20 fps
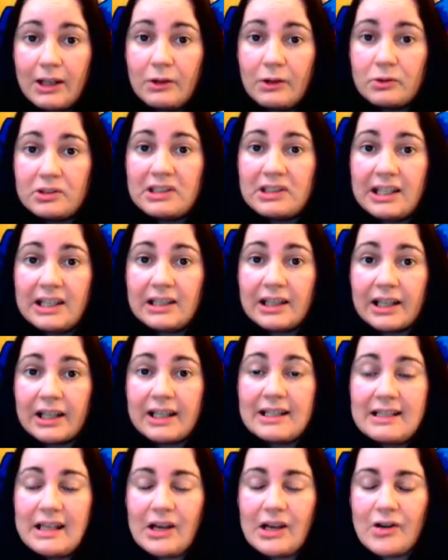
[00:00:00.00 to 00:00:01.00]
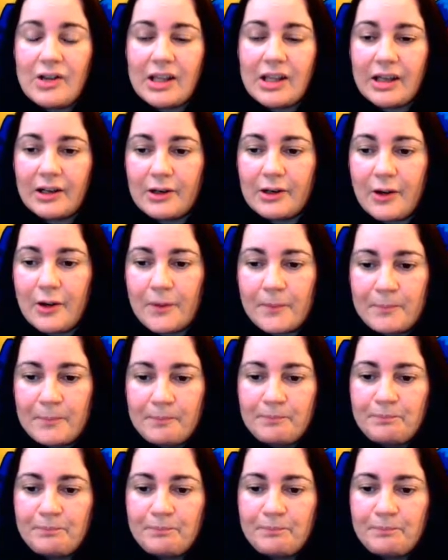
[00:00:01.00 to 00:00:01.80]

little tale, I can tell you that now.